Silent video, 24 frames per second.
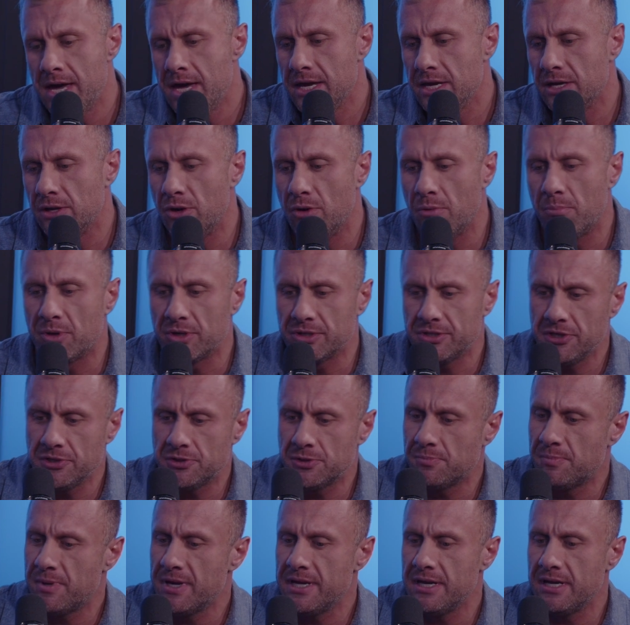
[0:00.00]
You know,
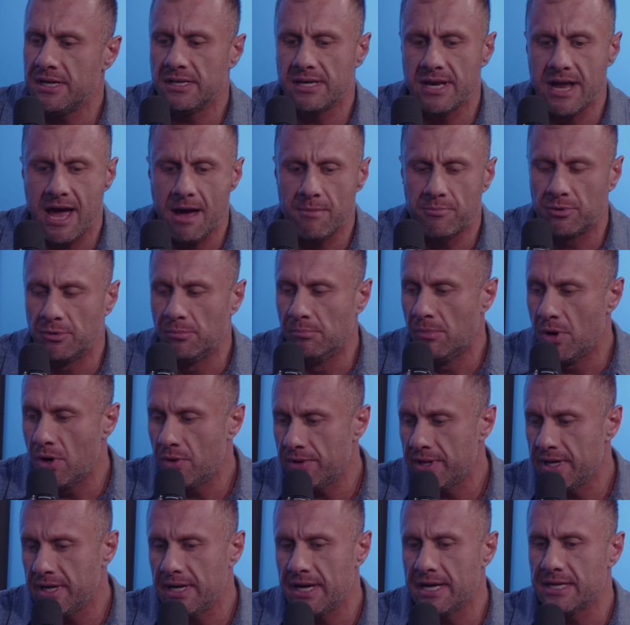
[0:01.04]
participating, not
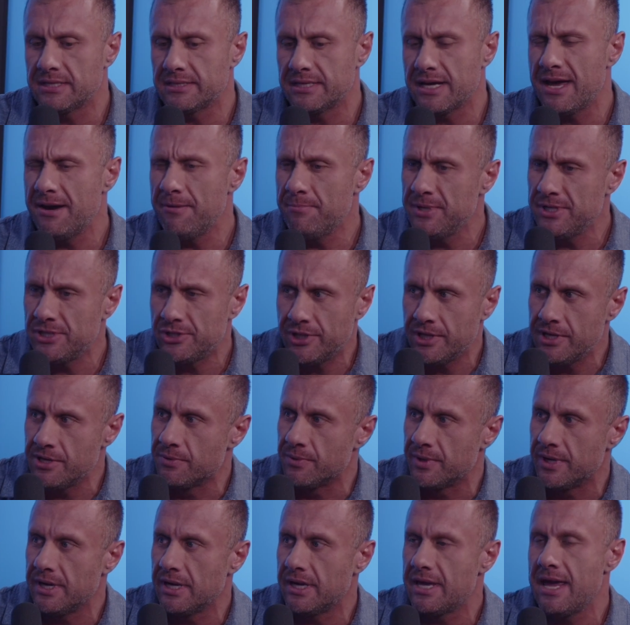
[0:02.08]
promoting. It's got to be
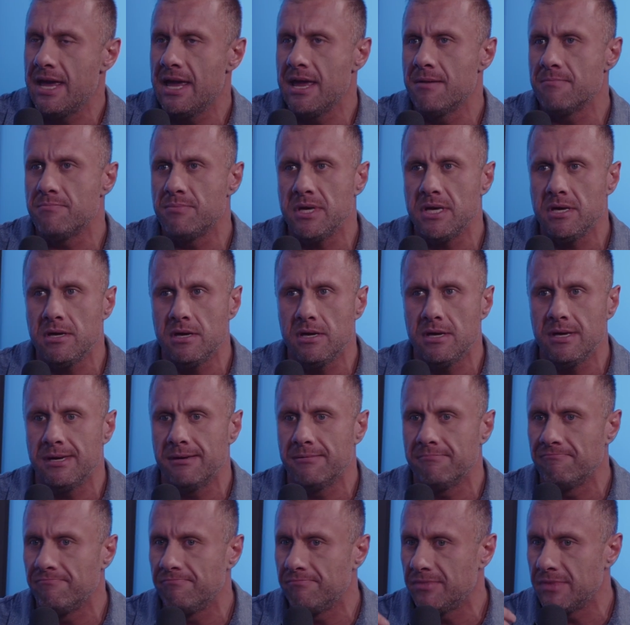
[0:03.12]
genuine. It can't
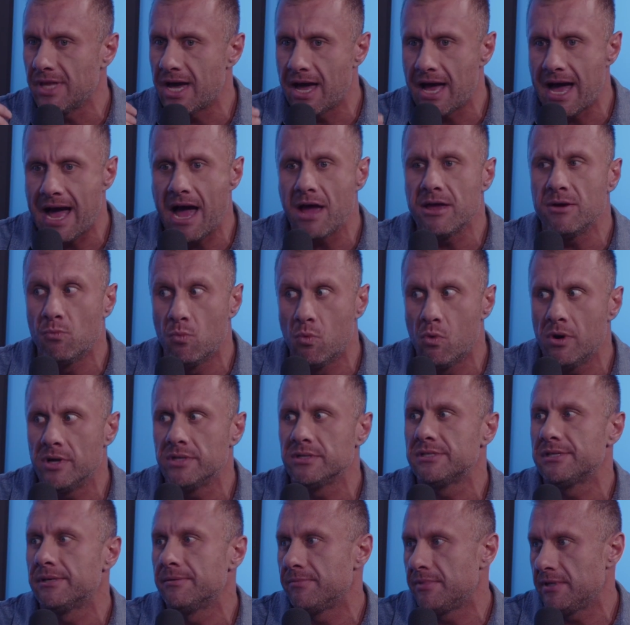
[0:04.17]
be, I
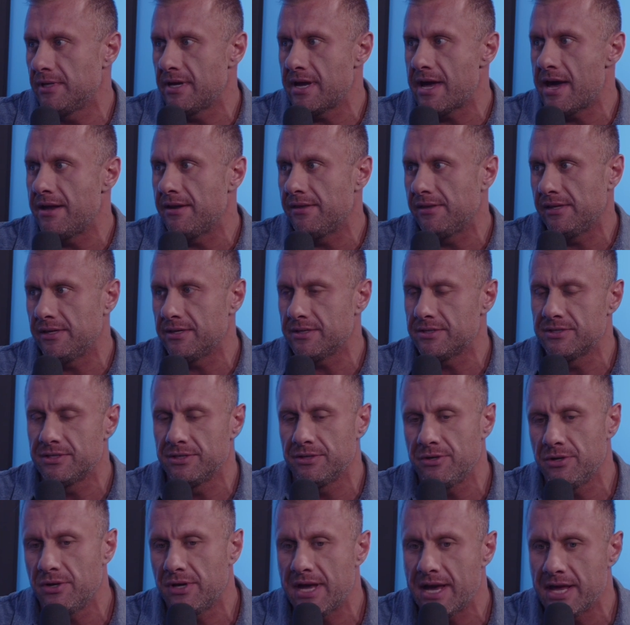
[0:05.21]
want something out of this. Right. You
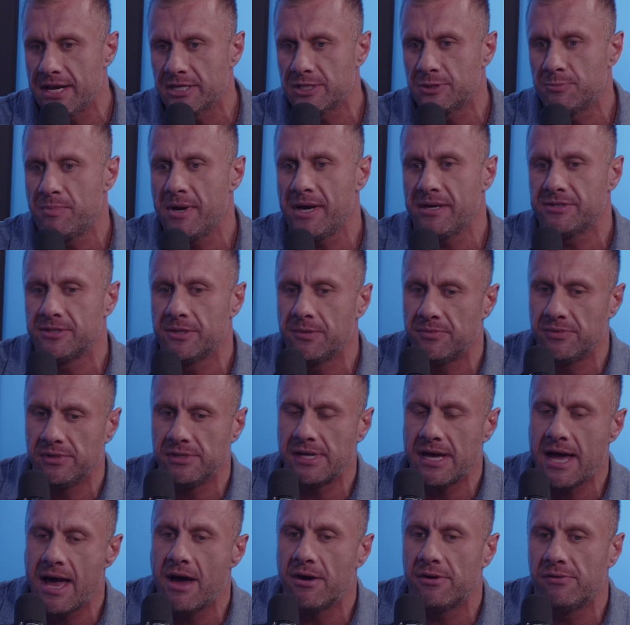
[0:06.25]
know, you can't expect
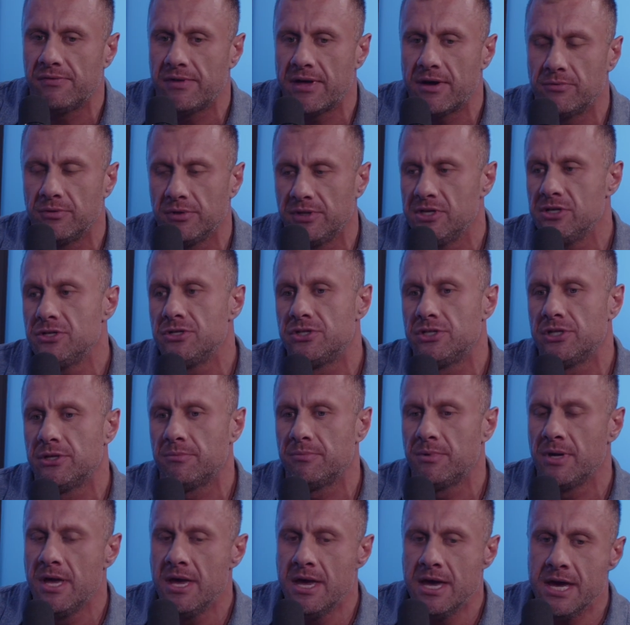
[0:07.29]
something out of that
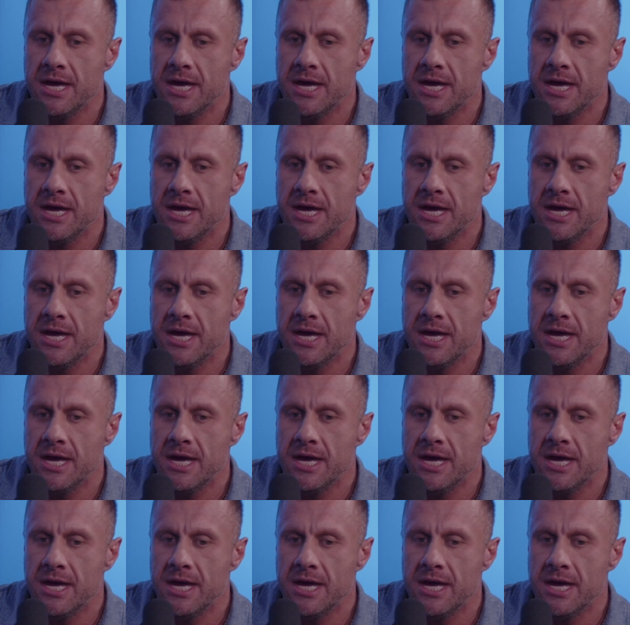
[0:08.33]
relationship.